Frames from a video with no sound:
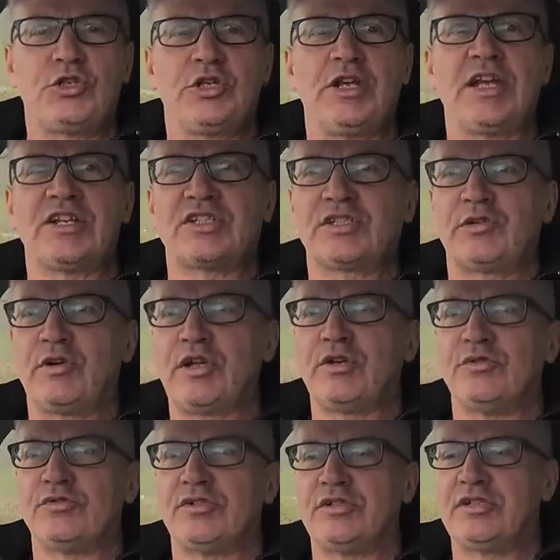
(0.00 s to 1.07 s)

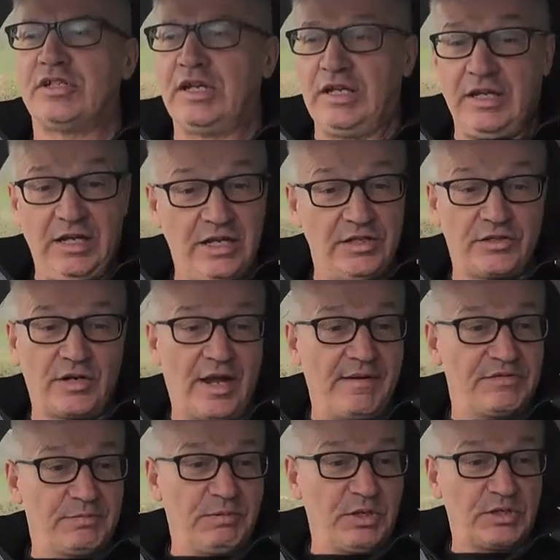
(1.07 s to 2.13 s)
GS300. It
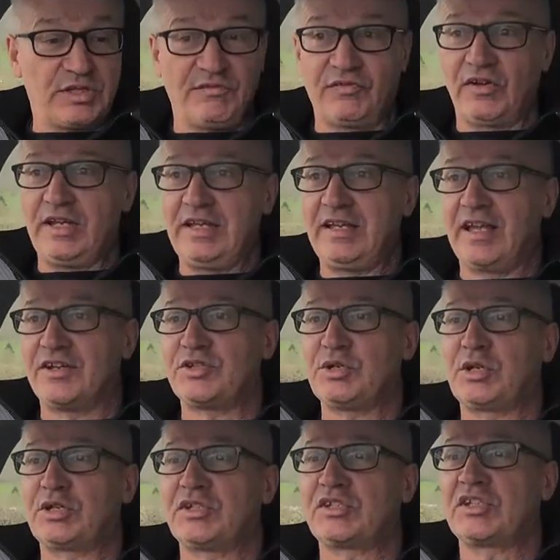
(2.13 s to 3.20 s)
drives beautifully, as
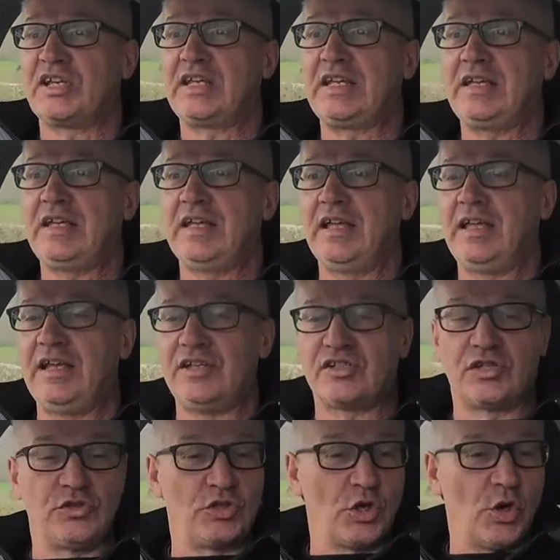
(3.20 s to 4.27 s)
you can see.
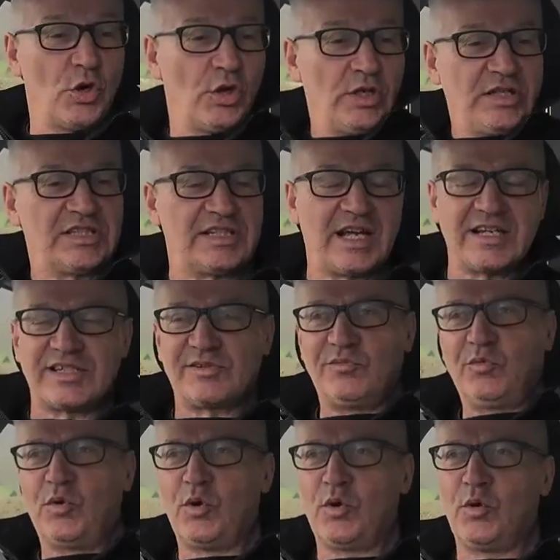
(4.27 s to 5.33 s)
It's a joy. It's nice
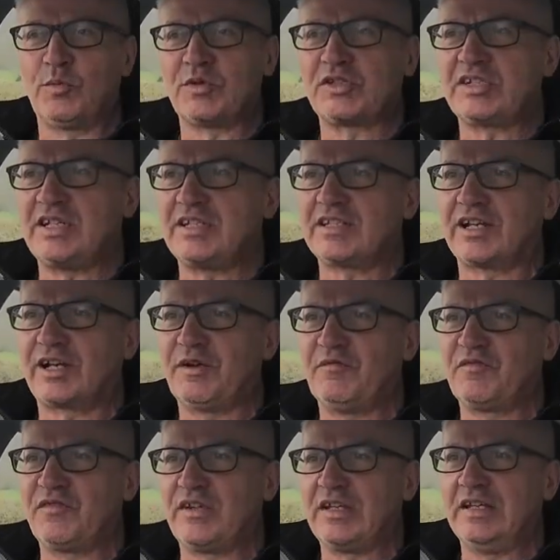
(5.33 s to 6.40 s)
and warm. The seats are
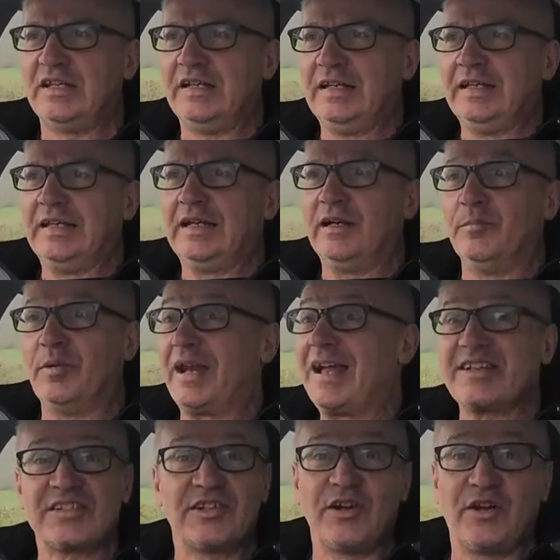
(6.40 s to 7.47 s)
comfy. But it
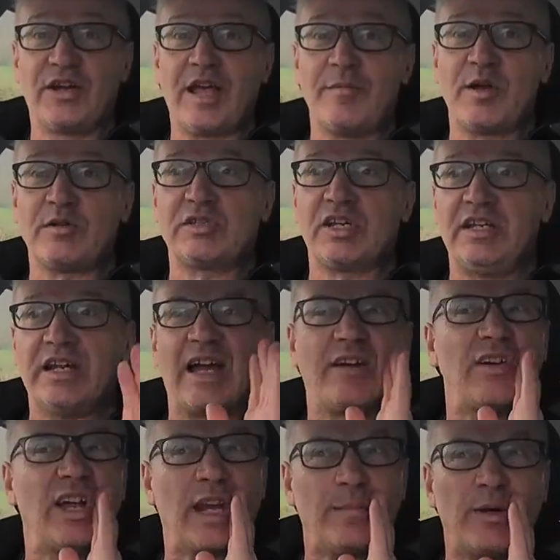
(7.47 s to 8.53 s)
hasn't got an MOT
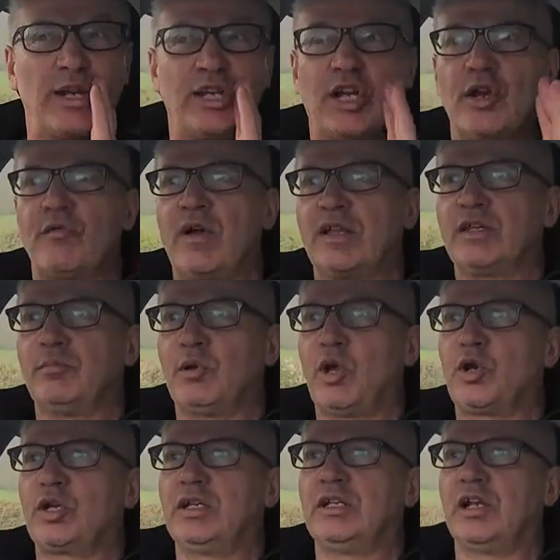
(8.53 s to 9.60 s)
now, and I'm only going around the
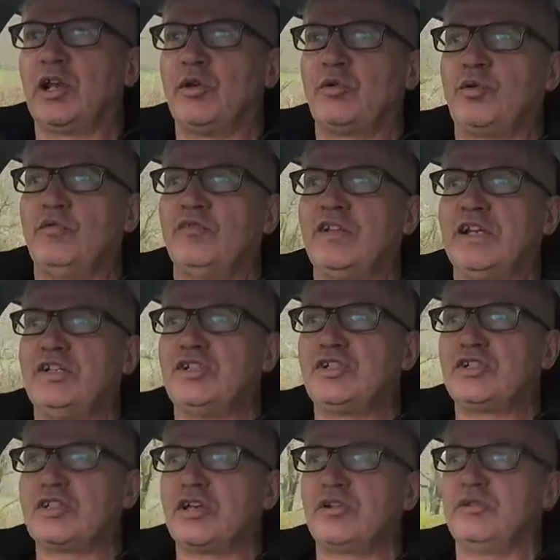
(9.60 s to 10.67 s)
block in a local
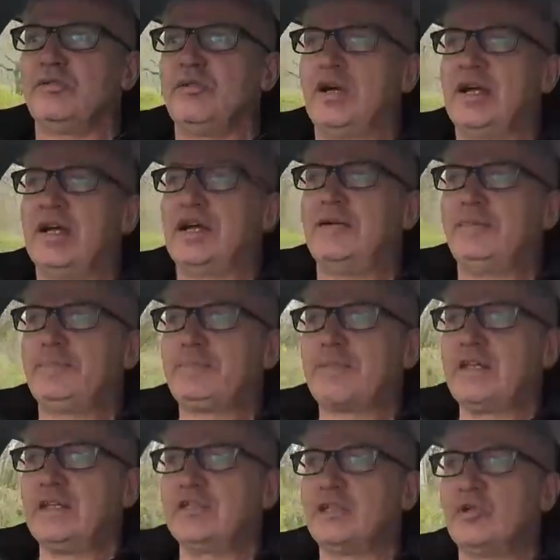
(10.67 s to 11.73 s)
village, so
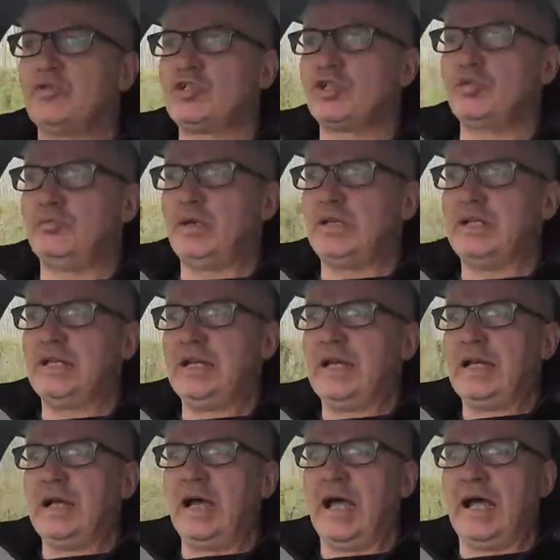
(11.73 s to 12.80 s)
don't shoot me.
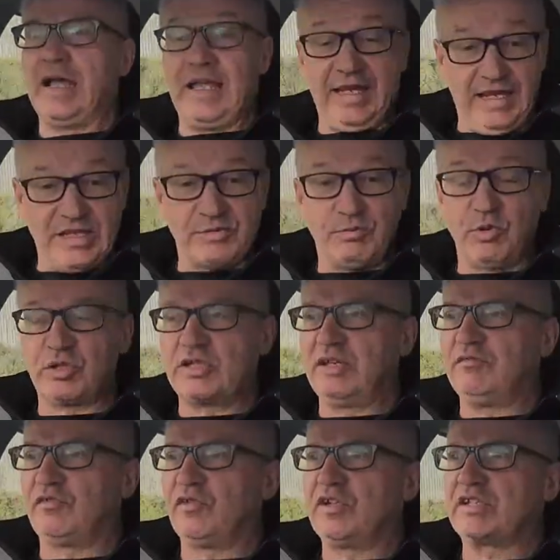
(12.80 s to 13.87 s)
It is booked
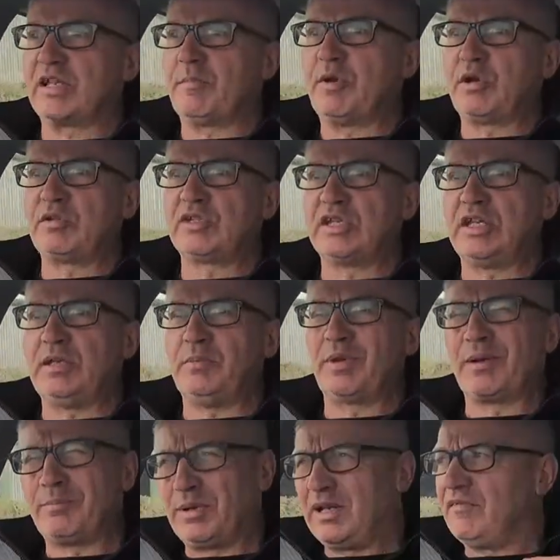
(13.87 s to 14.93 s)
in for its MOT, but
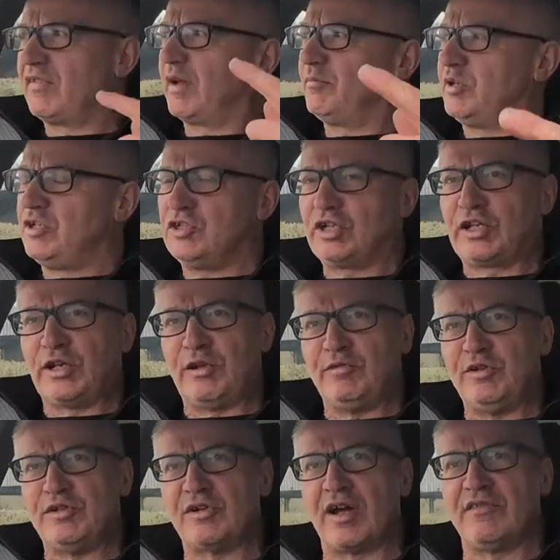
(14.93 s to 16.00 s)
I believe that means you can
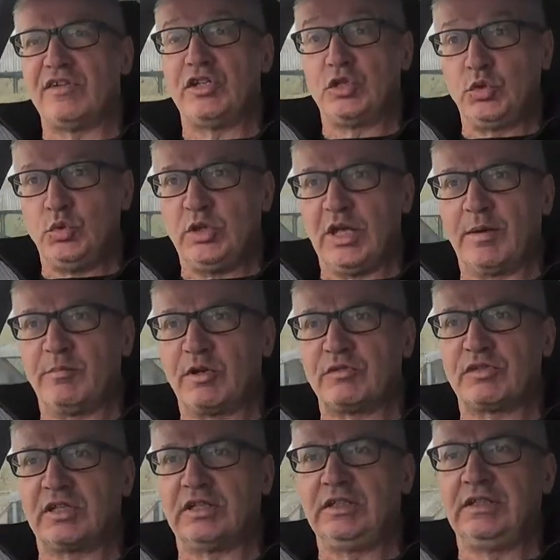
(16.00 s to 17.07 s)
only drive it to the
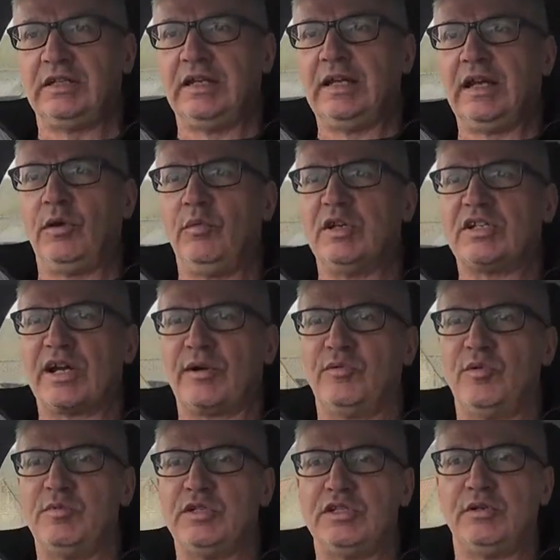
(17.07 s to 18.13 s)
MOT, which I
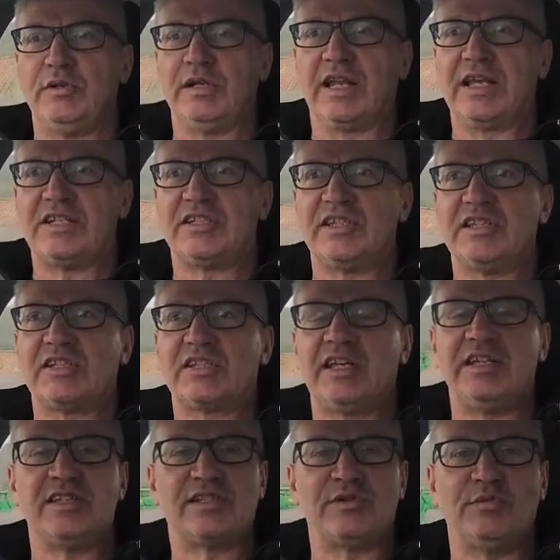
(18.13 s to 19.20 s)
will be doing later this
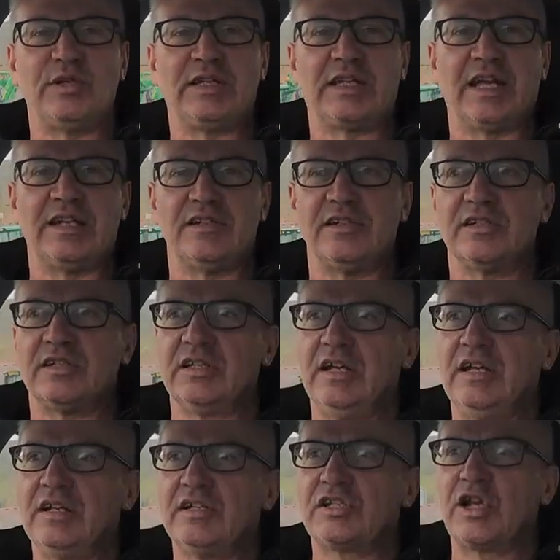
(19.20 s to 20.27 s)
Easter weekend.
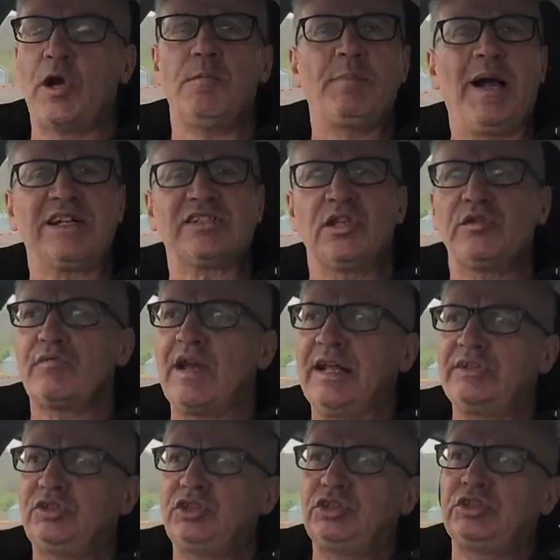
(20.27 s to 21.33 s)
So back to the
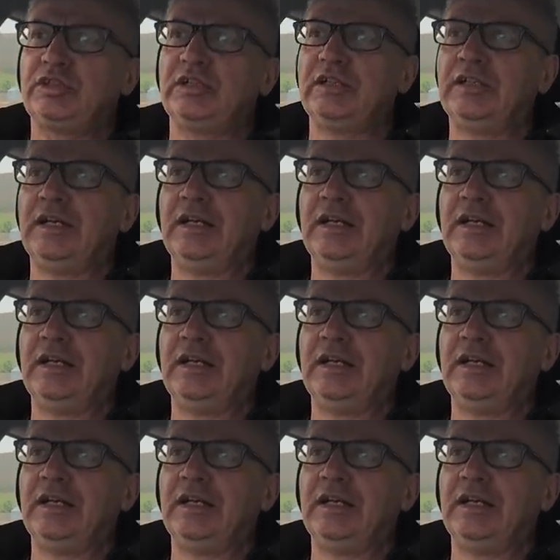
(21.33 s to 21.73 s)
ranch.